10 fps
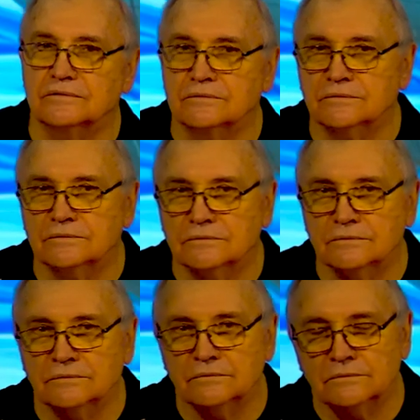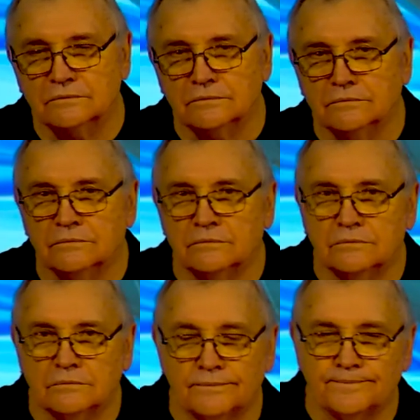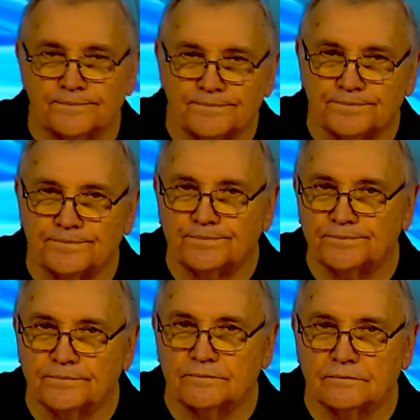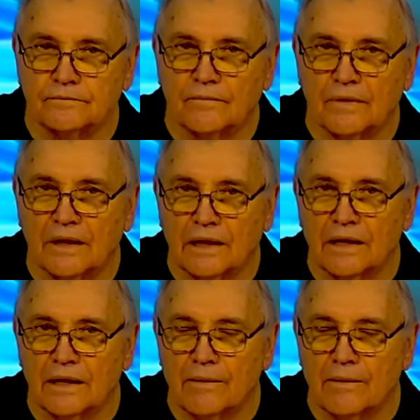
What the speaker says: Nothing is said.